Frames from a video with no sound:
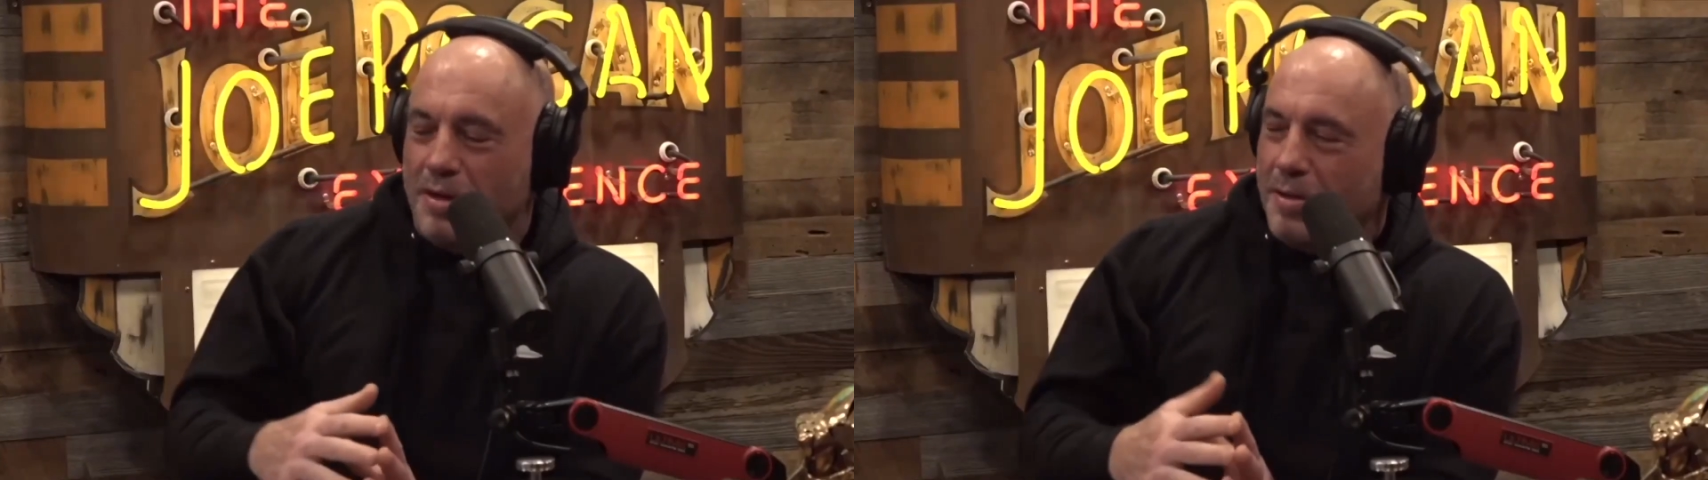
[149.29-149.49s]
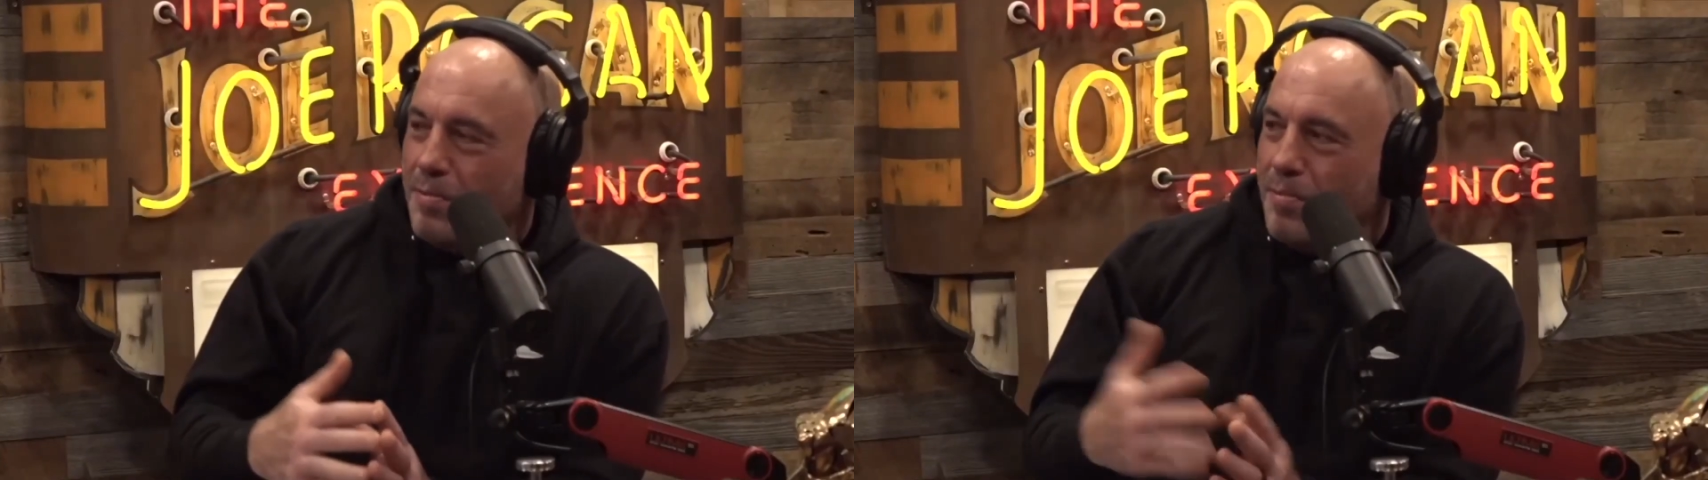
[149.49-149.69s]

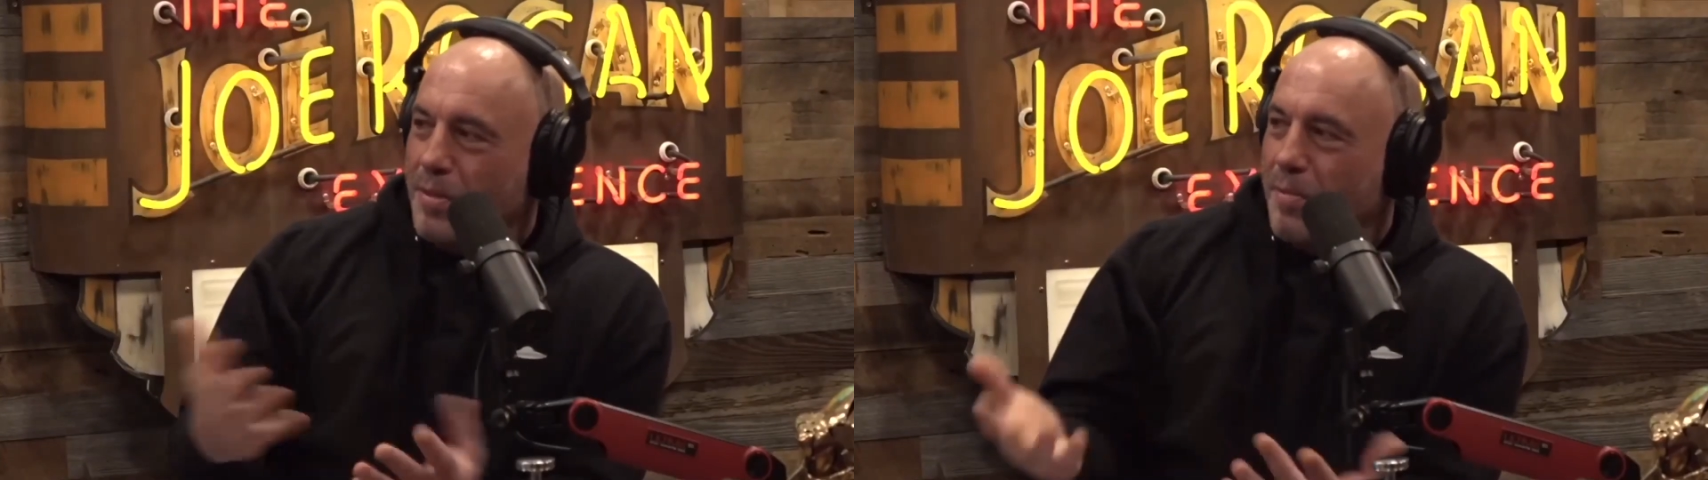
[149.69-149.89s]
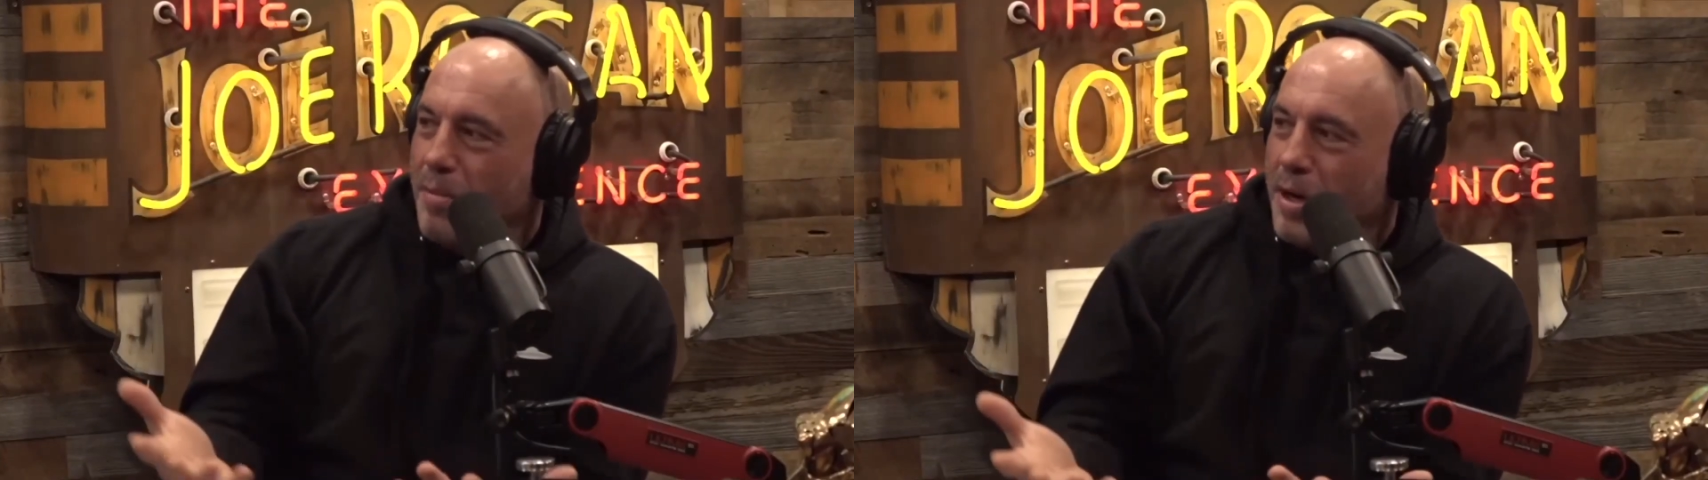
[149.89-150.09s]
the
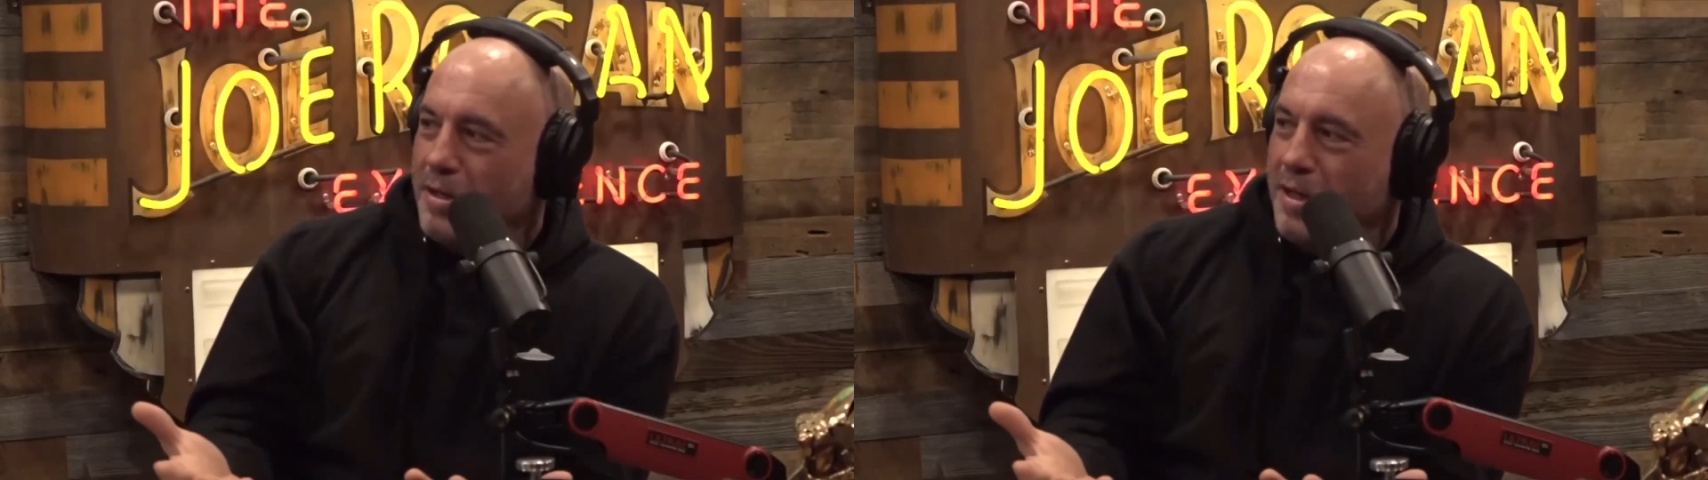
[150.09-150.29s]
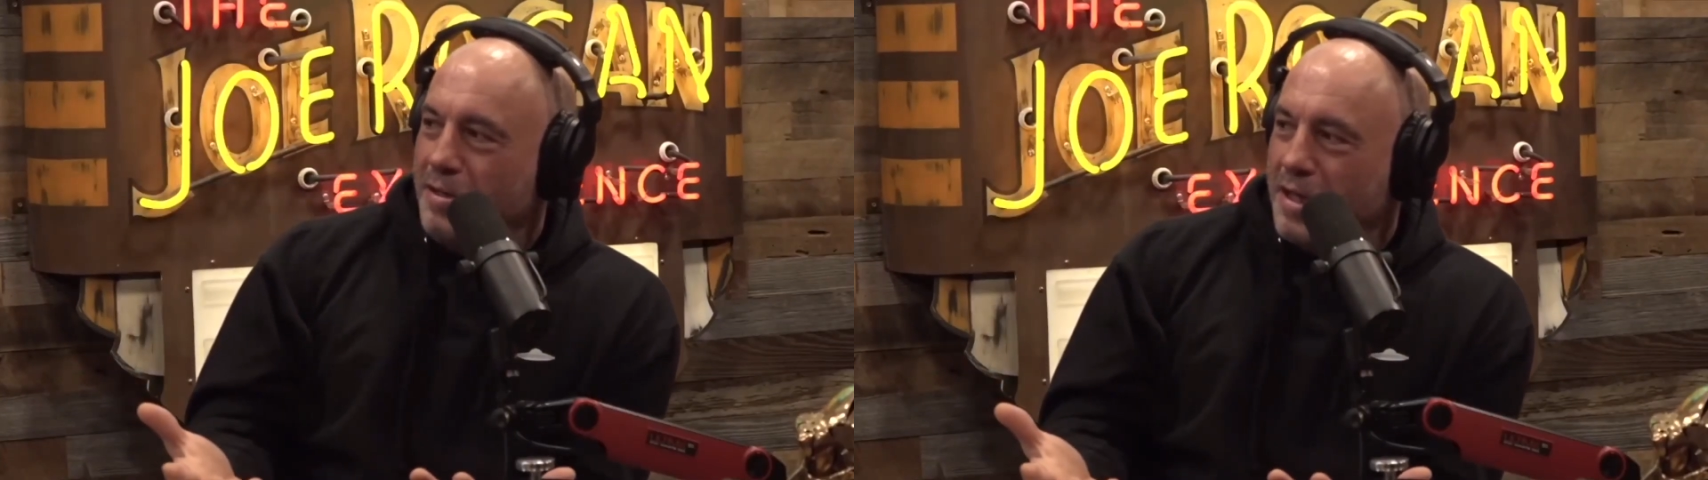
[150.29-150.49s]

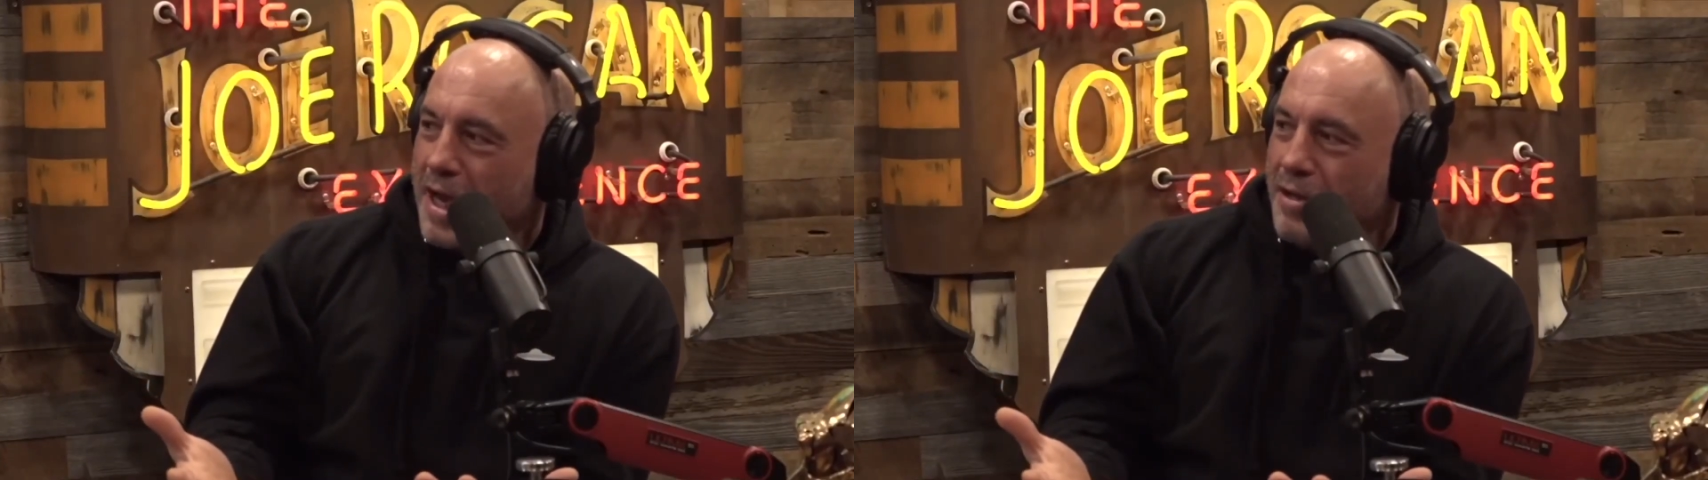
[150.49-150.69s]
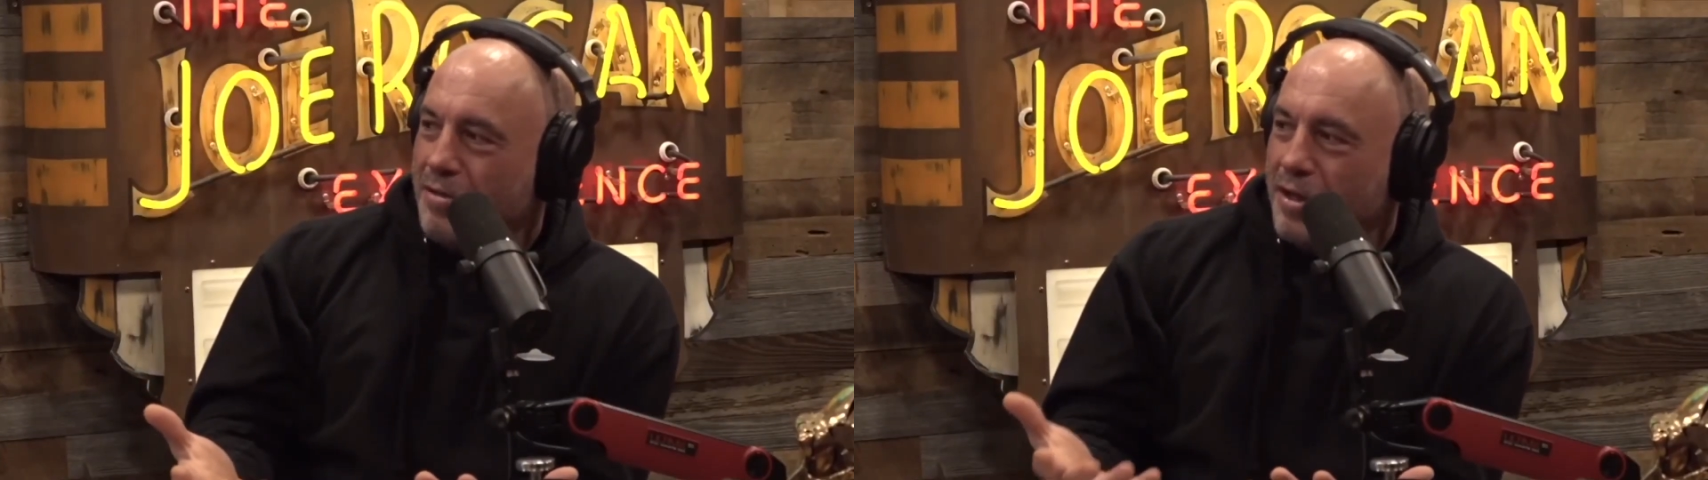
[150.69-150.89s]
bun together?